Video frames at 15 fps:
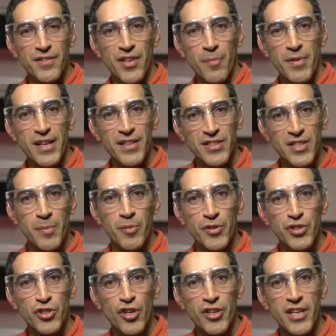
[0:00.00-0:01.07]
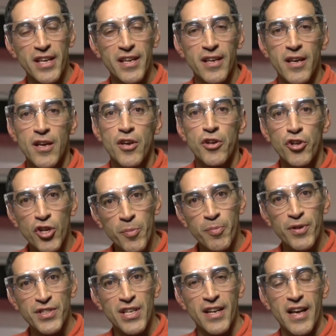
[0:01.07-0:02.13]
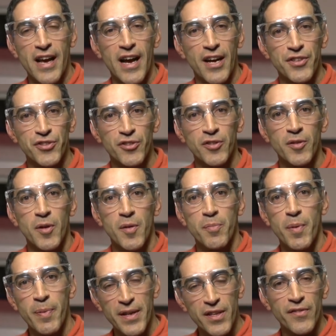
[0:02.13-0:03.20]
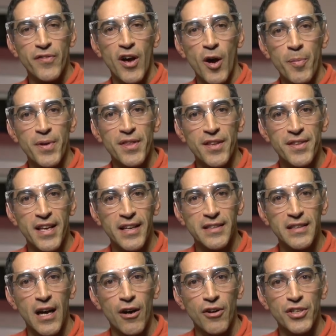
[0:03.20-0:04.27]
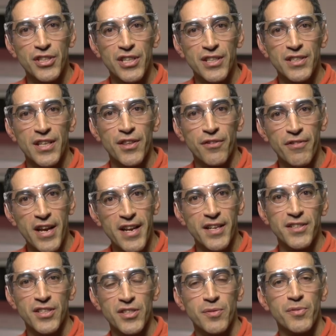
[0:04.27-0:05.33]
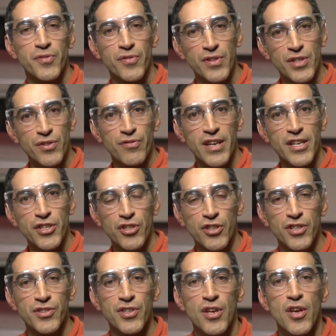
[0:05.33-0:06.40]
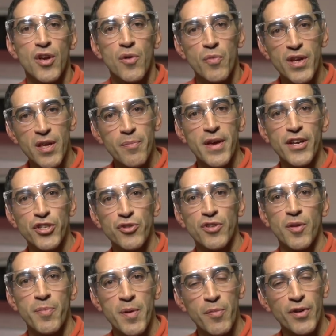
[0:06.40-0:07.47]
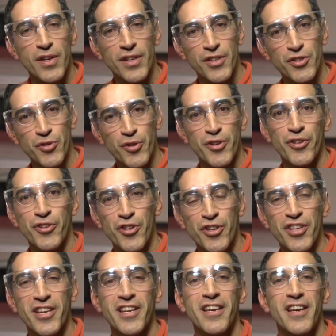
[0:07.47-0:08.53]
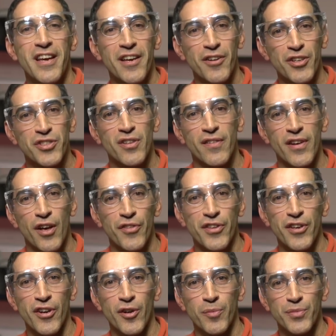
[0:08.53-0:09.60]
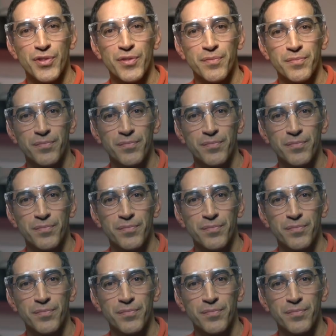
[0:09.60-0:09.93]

something as simple as cooking could present a hazard, but by developing the technologies and the rating systems for these range hoods, we can make sure that people can enjoy your cooking and also have healthy homes.